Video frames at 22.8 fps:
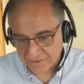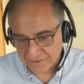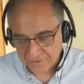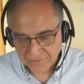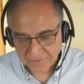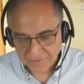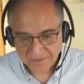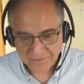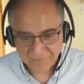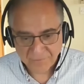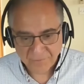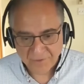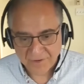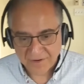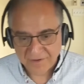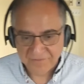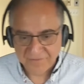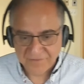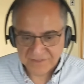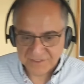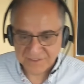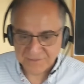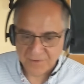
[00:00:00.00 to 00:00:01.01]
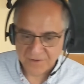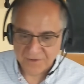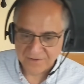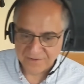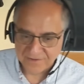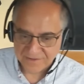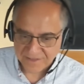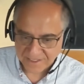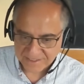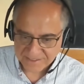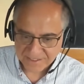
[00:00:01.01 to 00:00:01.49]
10 to the whatever
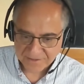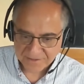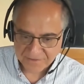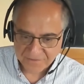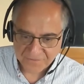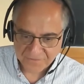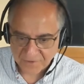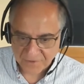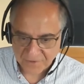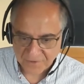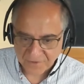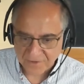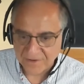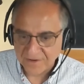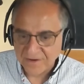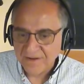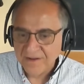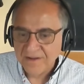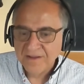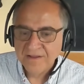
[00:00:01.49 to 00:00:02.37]
smaller? That's a different one.